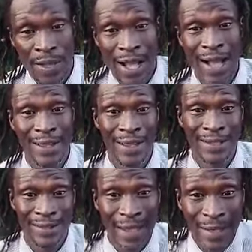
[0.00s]
An
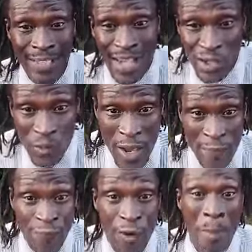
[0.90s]
intelligent way
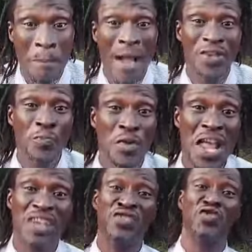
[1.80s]
for
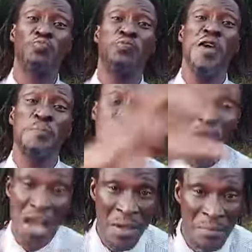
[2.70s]
manipulate people
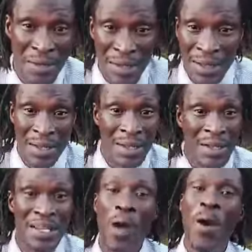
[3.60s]
them um,
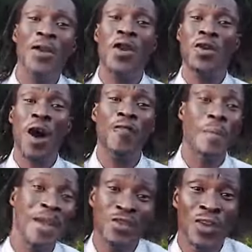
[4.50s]
now why not
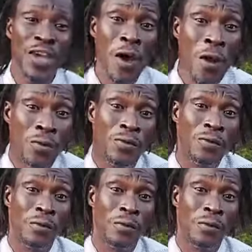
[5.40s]
government on your own?